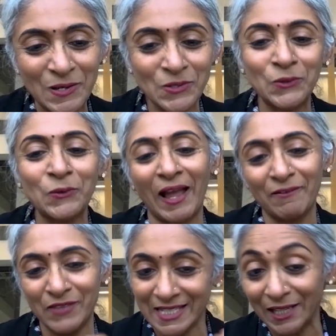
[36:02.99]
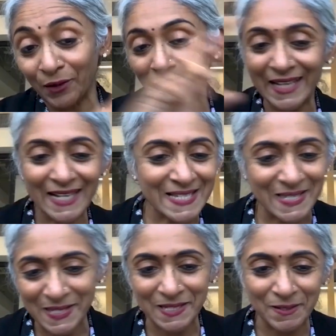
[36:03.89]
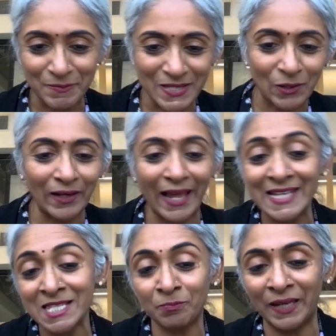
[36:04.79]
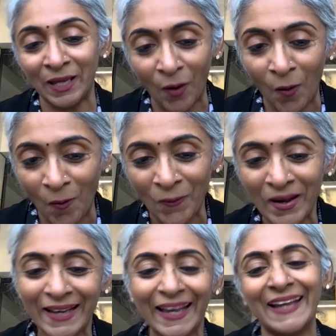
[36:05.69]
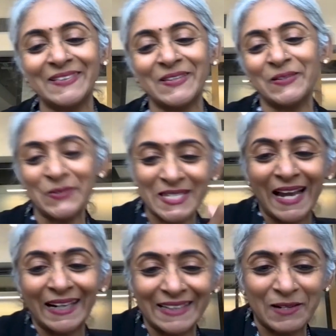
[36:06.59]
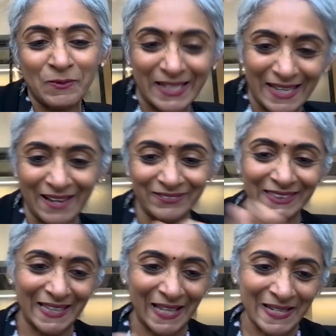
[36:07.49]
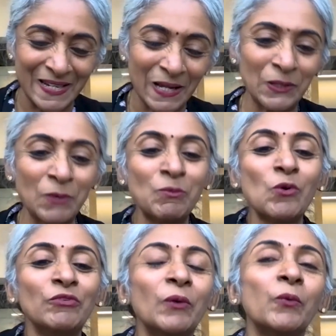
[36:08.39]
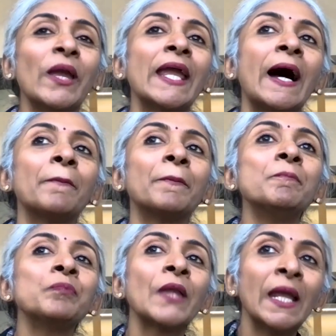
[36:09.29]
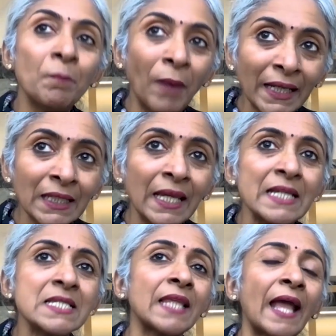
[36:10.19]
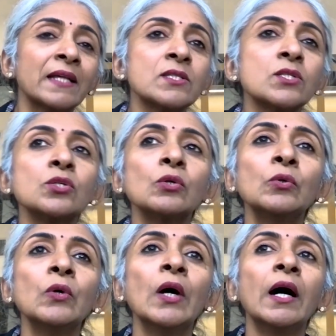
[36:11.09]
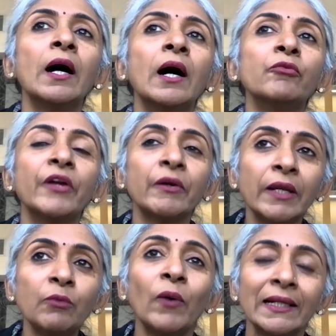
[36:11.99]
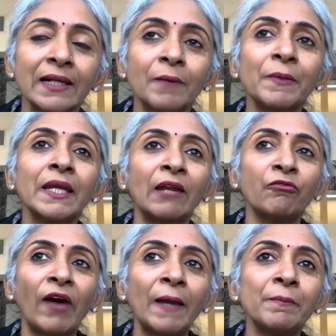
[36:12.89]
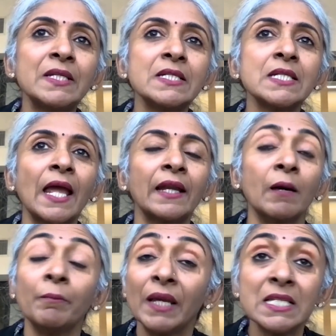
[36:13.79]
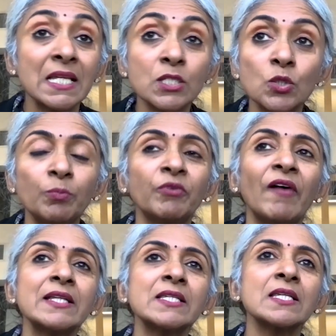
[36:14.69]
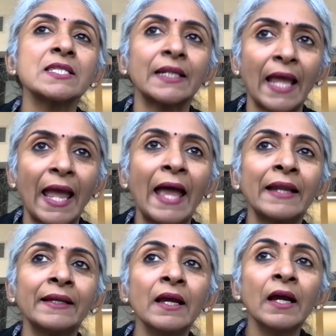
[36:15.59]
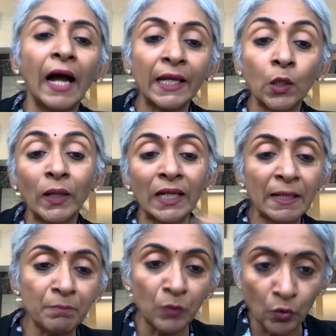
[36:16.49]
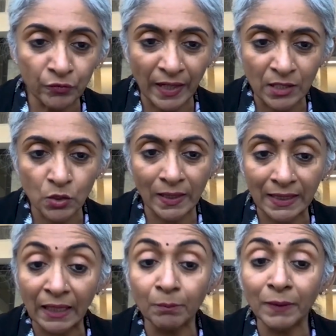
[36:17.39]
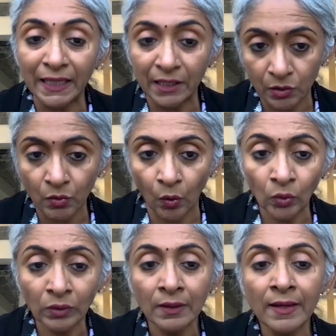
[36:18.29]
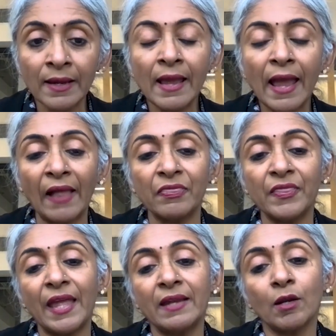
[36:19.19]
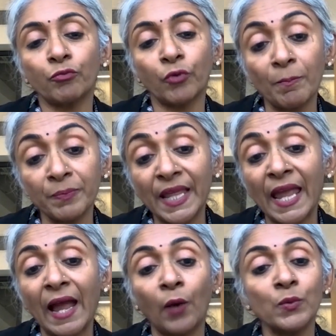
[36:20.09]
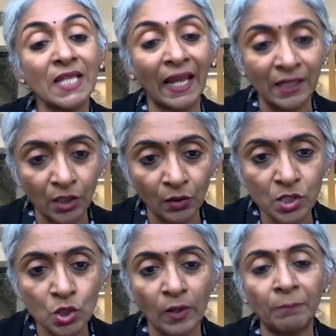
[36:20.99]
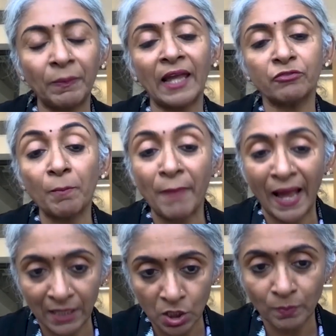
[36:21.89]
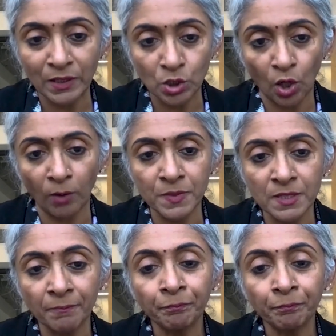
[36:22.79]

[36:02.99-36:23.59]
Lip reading: So you have this grading system, it's called SPO. And so you start at one level and then you move your way up. In my case, thanks to a very welcoming environment and amazing supervisors that I had, I quickly moved into a team leader role. And then from there, I was encouraged to apply for management jobs.